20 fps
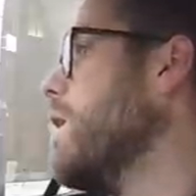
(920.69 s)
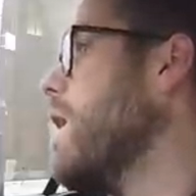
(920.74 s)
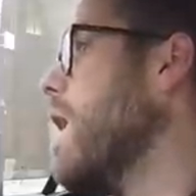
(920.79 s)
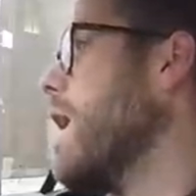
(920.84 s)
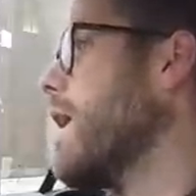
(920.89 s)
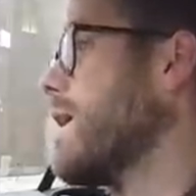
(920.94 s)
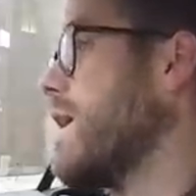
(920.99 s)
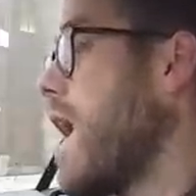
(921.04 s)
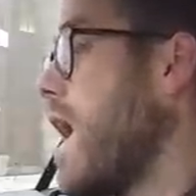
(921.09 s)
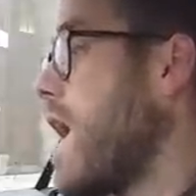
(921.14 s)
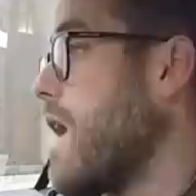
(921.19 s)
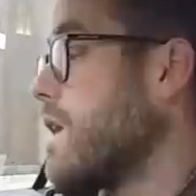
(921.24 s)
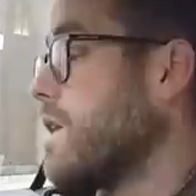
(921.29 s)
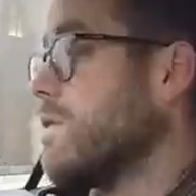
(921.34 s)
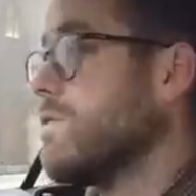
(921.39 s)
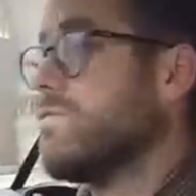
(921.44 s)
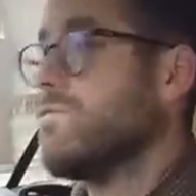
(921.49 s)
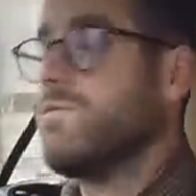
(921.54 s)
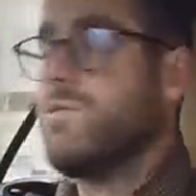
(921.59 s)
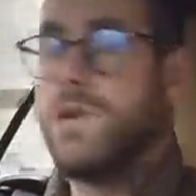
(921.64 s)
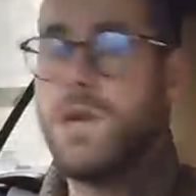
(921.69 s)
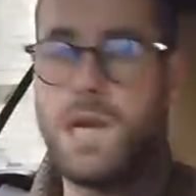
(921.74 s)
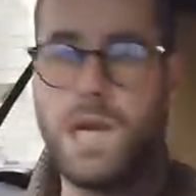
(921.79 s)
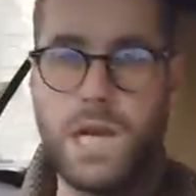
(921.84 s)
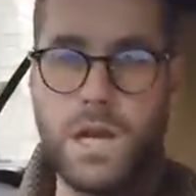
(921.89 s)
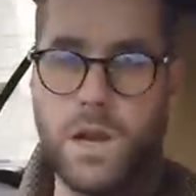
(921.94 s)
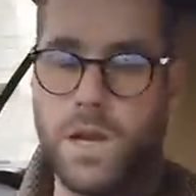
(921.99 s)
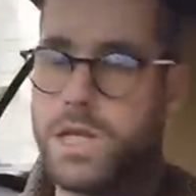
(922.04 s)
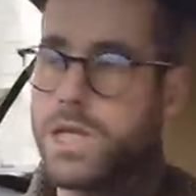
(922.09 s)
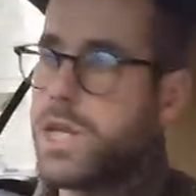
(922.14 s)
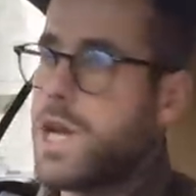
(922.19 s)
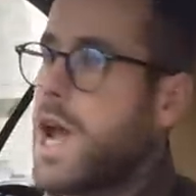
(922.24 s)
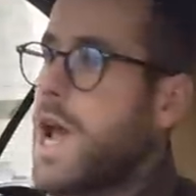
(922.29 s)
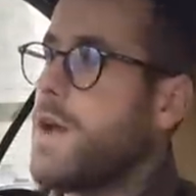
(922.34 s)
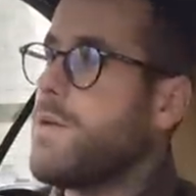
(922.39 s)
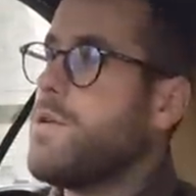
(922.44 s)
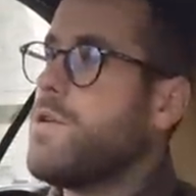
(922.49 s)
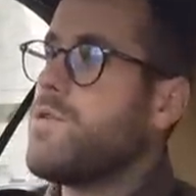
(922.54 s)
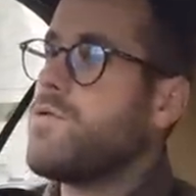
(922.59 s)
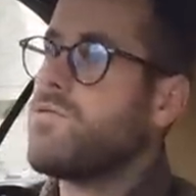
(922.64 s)
Again, really nice chat,
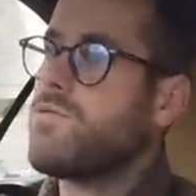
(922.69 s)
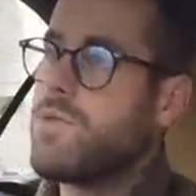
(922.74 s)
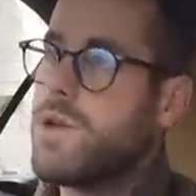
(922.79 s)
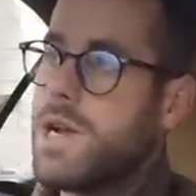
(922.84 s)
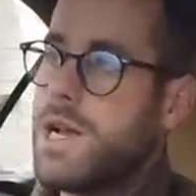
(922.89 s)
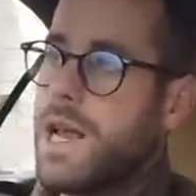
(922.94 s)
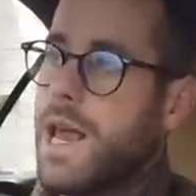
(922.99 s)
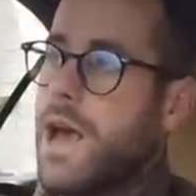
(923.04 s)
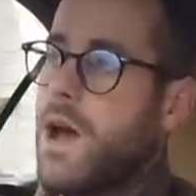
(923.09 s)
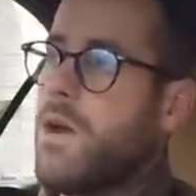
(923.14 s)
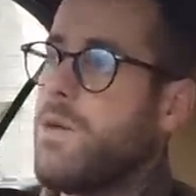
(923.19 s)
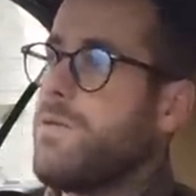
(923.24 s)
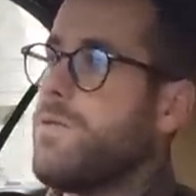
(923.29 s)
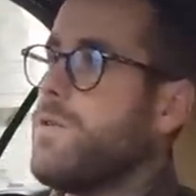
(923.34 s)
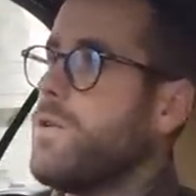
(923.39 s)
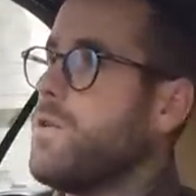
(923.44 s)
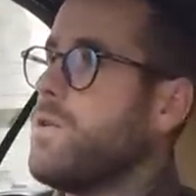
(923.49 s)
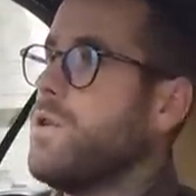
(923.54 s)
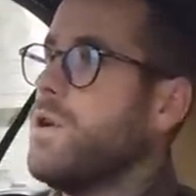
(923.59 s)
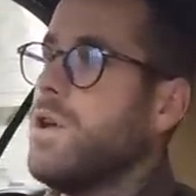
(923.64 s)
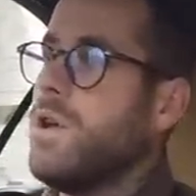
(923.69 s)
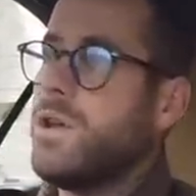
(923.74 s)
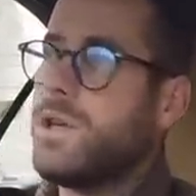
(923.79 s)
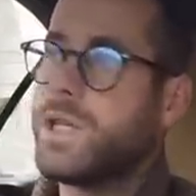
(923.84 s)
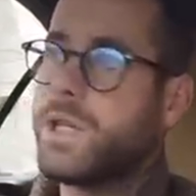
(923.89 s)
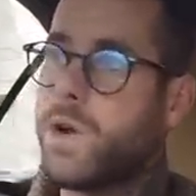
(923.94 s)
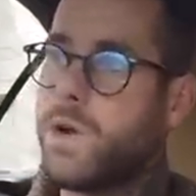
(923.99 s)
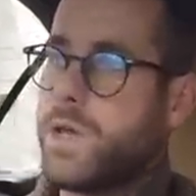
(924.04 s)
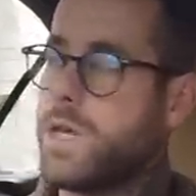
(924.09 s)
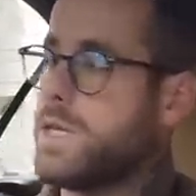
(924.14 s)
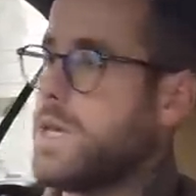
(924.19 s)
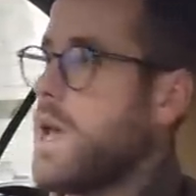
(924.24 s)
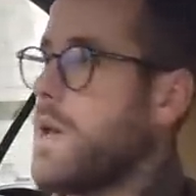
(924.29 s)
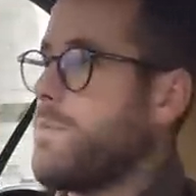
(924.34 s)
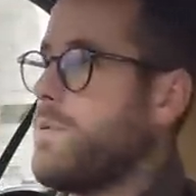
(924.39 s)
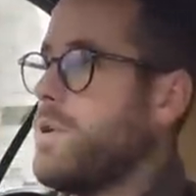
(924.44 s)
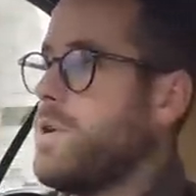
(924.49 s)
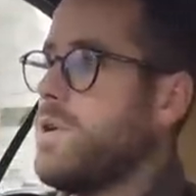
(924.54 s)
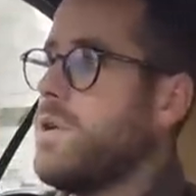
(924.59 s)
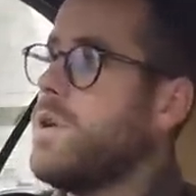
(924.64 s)
really helpful. Sorry this
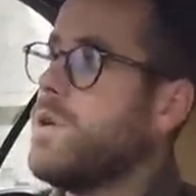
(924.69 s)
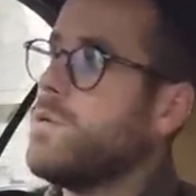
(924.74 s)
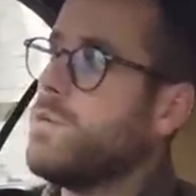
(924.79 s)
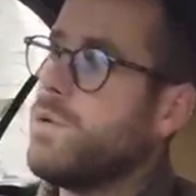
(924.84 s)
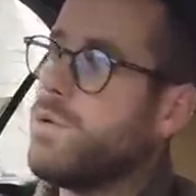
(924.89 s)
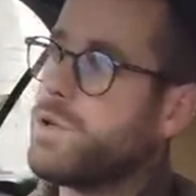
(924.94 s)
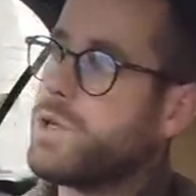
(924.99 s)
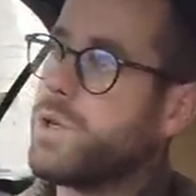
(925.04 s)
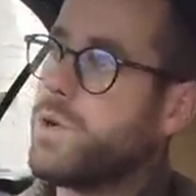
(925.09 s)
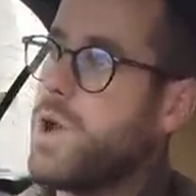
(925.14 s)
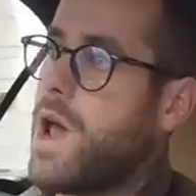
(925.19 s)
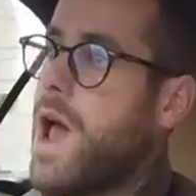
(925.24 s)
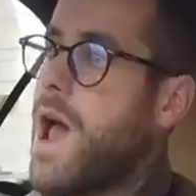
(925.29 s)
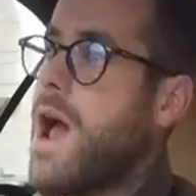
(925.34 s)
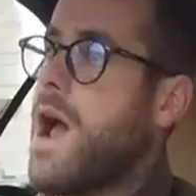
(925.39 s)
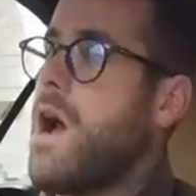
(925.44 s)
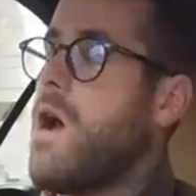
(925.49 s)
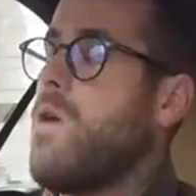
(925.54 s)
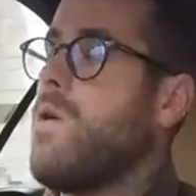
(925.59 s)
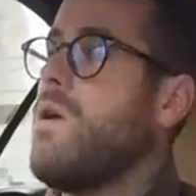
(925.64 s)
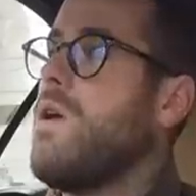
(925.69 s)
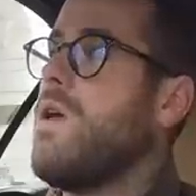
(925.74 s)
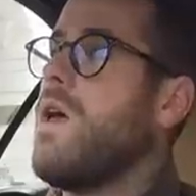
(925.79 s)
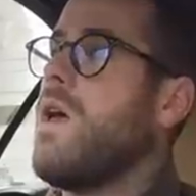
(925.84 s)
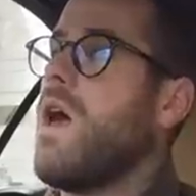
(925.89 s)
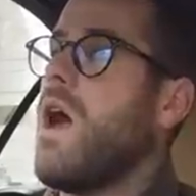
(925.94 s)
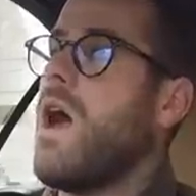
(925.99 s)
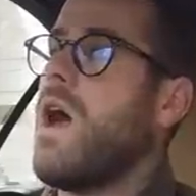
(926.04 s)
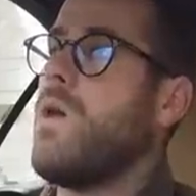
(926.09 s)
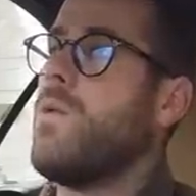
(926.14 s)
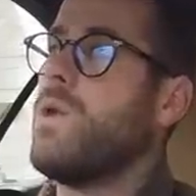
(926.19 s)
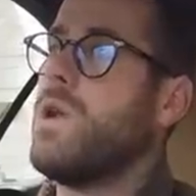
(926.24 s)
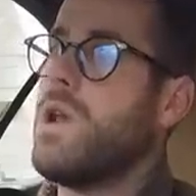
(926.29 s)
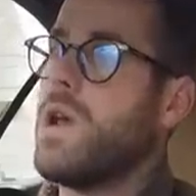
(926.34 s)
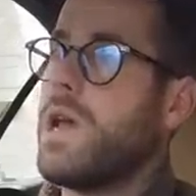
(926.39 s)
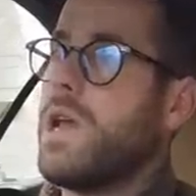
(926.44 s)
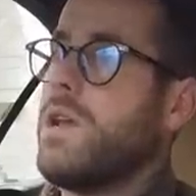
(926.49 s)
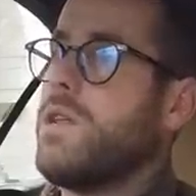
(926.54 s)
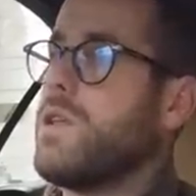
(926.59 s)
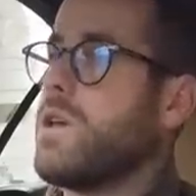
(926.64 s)
happened, we'll sort it out. Uh, we're
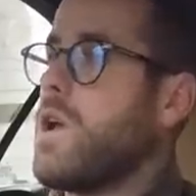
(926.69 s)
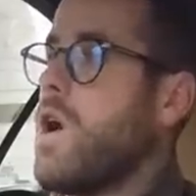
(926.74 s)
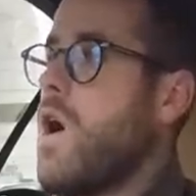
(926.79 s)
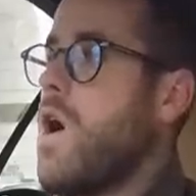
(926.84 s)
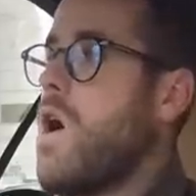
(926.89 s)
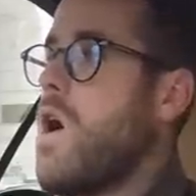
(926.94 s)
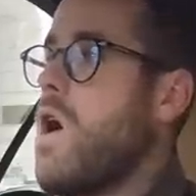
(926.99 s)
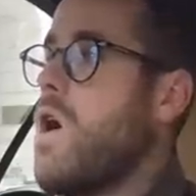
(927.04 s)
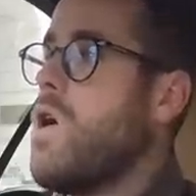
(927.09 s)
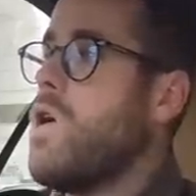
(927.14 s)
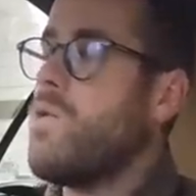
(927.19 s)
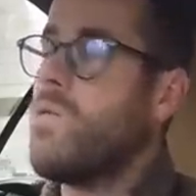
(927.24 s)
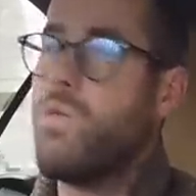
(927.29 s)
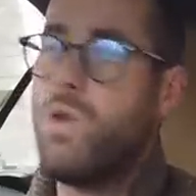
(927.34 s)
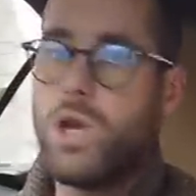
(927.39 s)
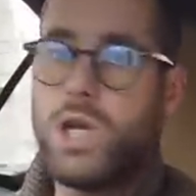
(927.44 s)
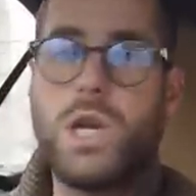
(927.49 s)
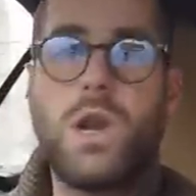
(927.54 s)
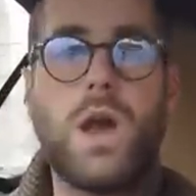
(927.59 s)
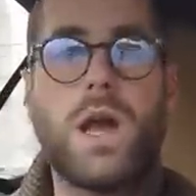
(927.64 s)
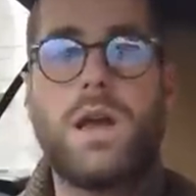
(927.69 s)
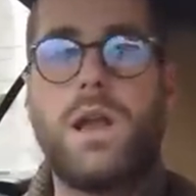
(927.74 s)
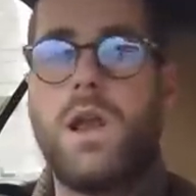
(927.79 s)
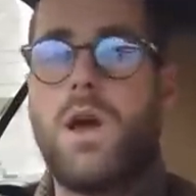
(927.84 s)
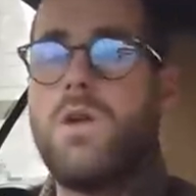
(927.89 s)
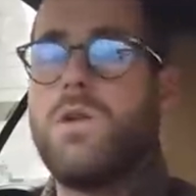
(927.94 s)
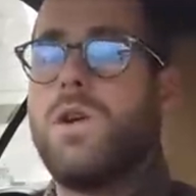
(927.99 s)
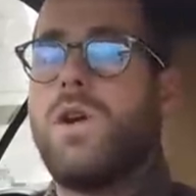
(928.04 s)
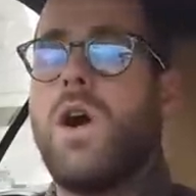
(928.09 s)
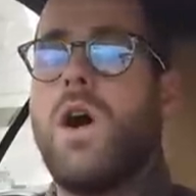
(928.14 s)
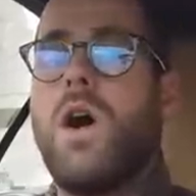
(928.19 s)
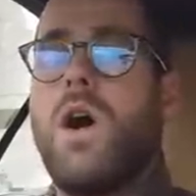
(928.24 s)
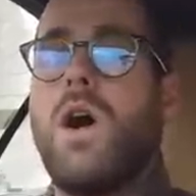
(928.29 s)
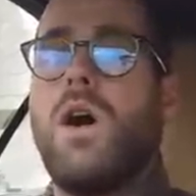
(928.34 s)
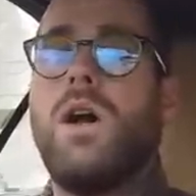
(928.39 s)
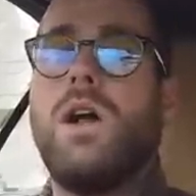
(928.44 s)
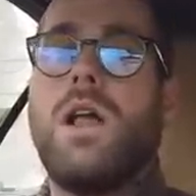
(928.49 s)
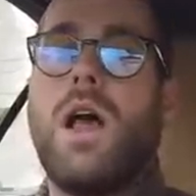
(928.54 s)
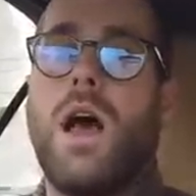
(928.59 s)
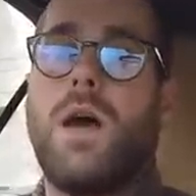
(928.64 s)
looking at the car. Would you like a loan car?
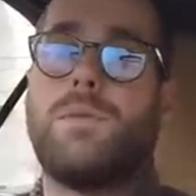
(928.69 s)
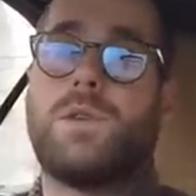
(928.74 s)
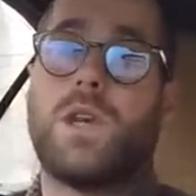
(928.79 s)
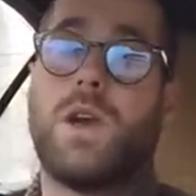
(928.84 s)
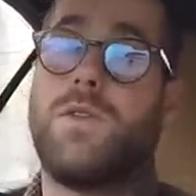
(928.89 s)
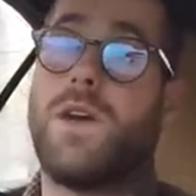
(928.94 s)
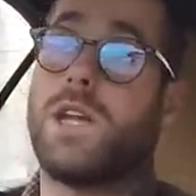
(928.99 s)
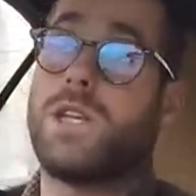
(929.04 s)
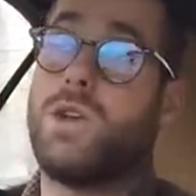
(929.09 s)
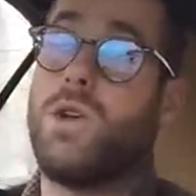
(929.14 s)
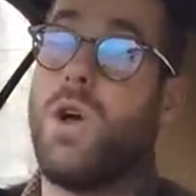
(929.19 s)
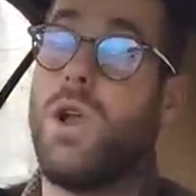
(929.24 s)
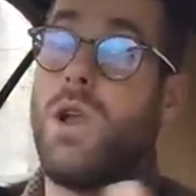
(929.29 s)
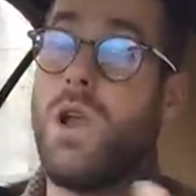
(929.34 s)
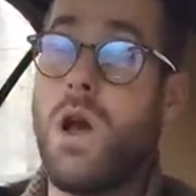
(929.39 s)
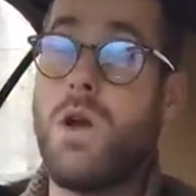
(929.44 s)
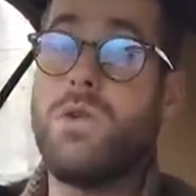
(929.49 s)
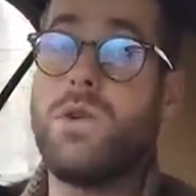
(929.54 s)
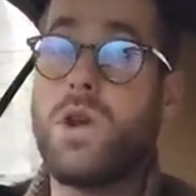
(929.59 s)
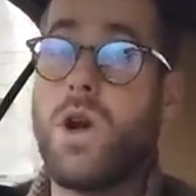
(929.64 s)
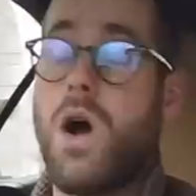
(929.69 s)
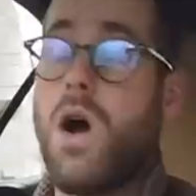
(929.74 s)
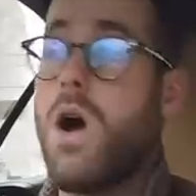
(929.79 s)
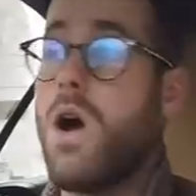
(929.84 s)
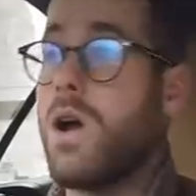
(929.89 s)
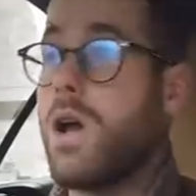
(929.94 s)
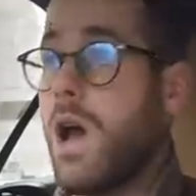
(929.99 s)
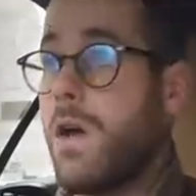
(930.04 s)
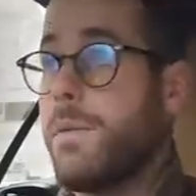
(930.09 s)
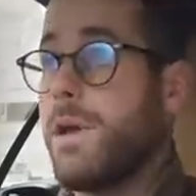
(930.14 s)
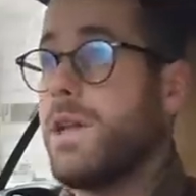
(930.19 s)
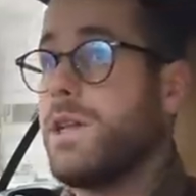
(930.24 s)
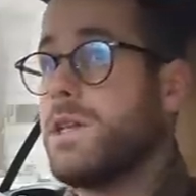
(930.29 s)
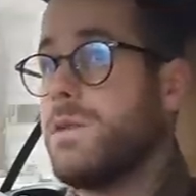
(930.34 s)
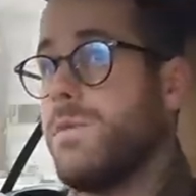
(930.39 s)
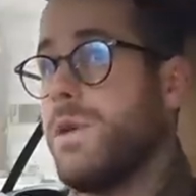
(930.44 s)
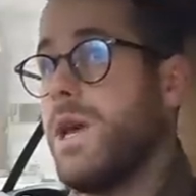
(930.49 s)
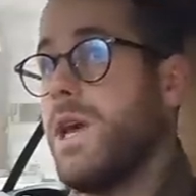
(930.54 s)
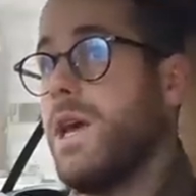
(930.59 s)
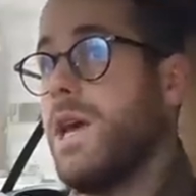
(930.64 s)
Um, so I've actually got a loan car coming to
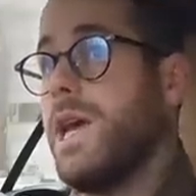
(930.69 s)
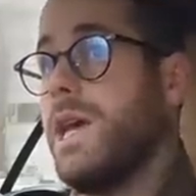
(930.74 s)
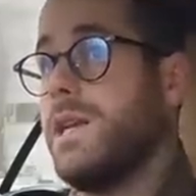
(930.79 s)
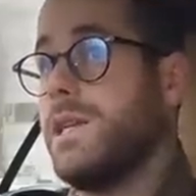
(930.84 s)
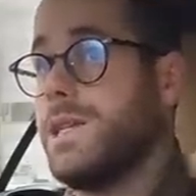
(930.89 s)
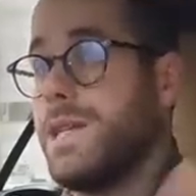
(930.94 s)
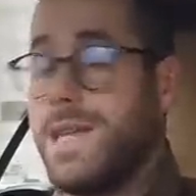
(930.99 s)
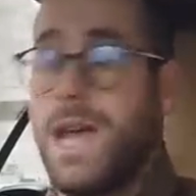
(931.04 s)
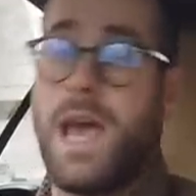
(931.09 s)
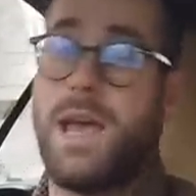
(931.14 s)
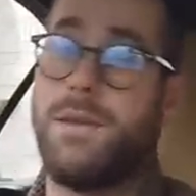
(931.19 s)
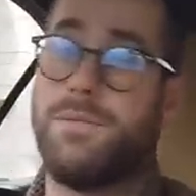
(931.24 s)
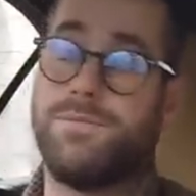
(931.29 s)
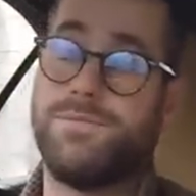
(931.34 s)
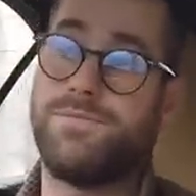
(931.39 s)
me today.